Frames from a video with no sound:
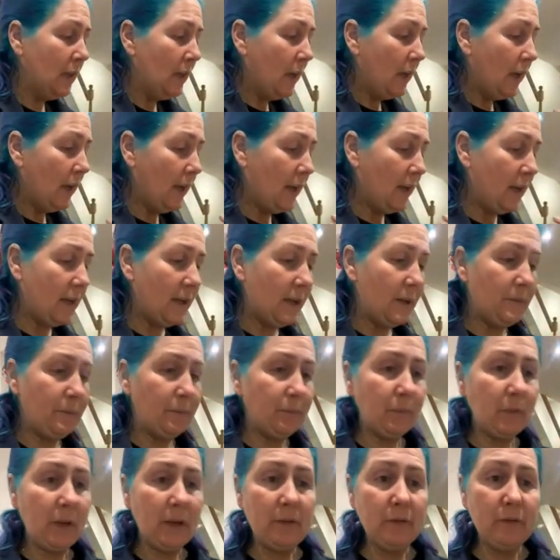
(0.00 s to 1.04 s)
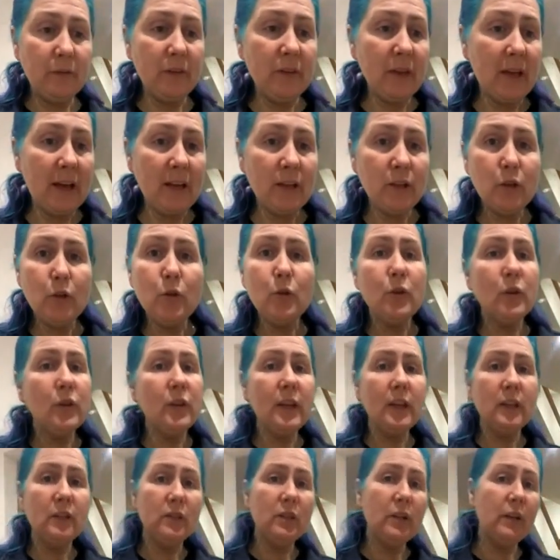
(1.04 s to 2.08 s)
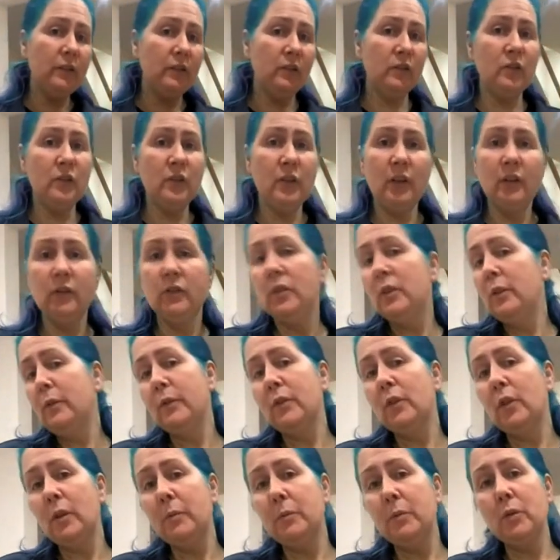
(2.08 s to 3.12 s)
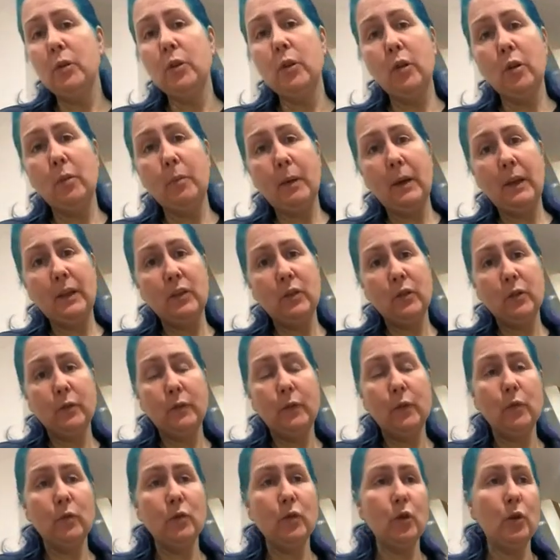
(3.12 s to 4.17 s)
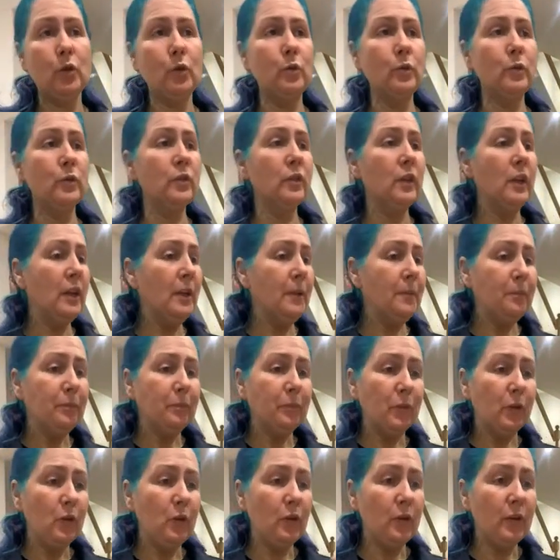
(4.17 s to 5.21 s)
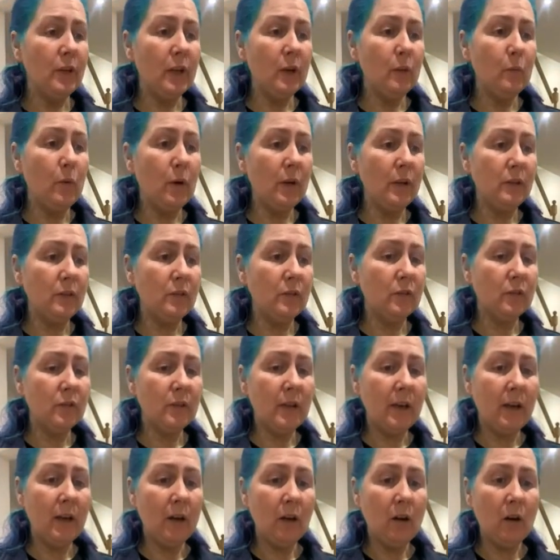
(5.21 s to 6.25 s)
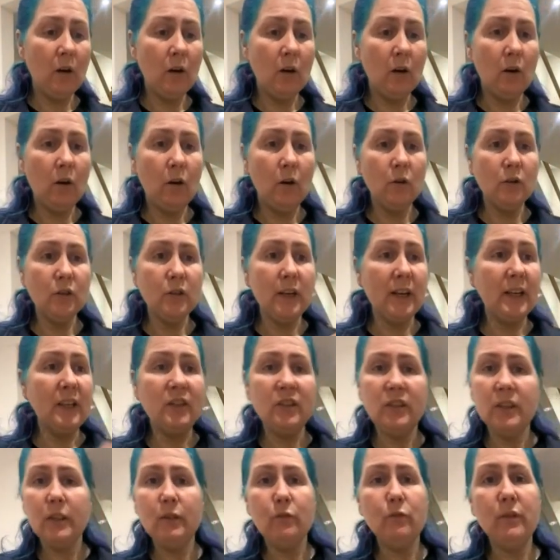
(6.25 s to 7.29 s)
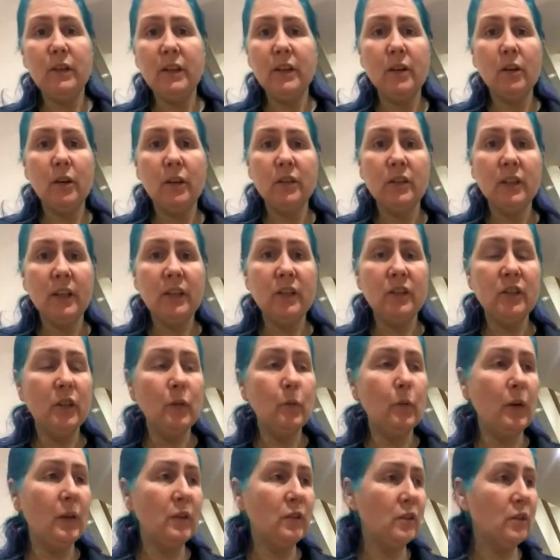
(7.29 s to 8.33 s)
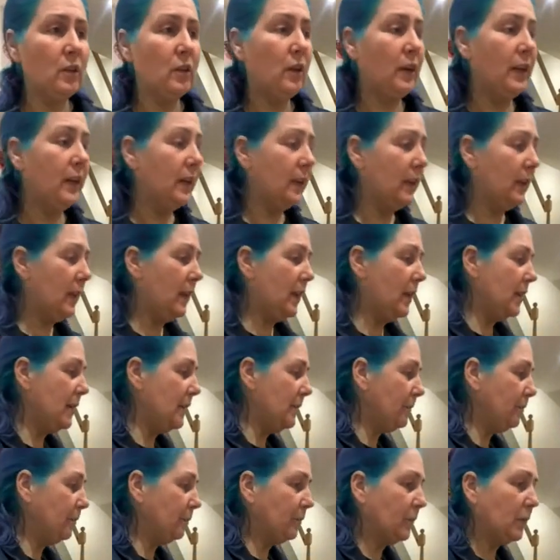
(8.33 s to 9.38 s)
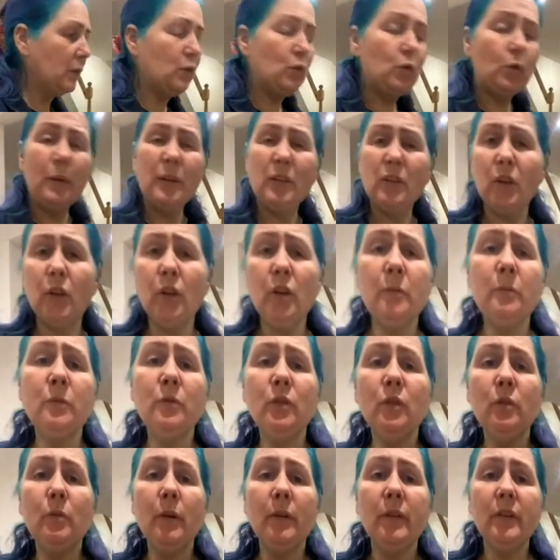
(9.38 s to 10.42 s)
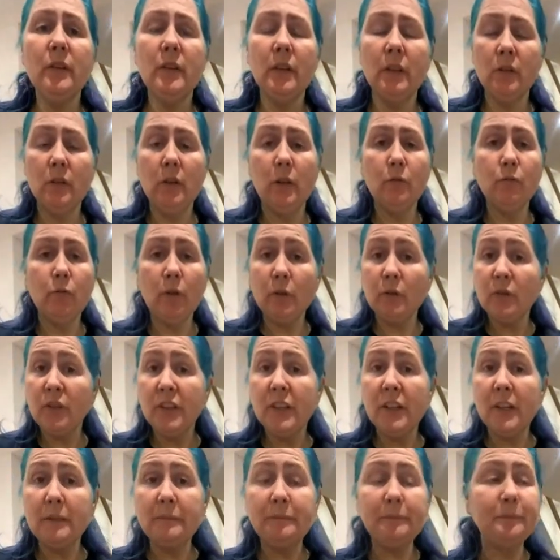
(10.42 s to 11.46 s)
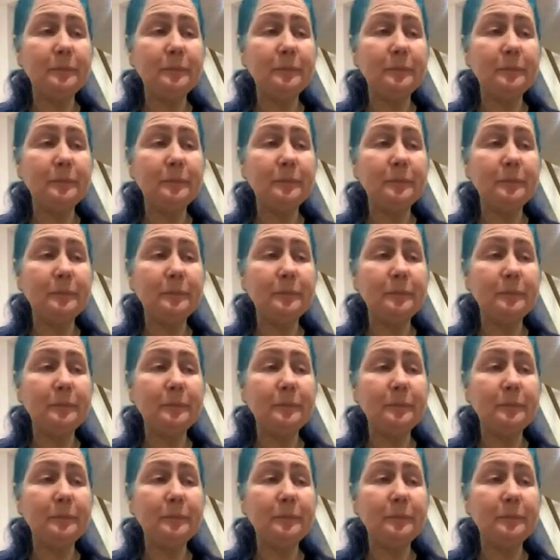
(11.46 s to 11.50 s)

And for that, you can get tons and tons of different types of toothpastes for dogs. You can get ones that are tasty, really nice tasting ones, like Door West Herbs do one that tastes like roast dinner.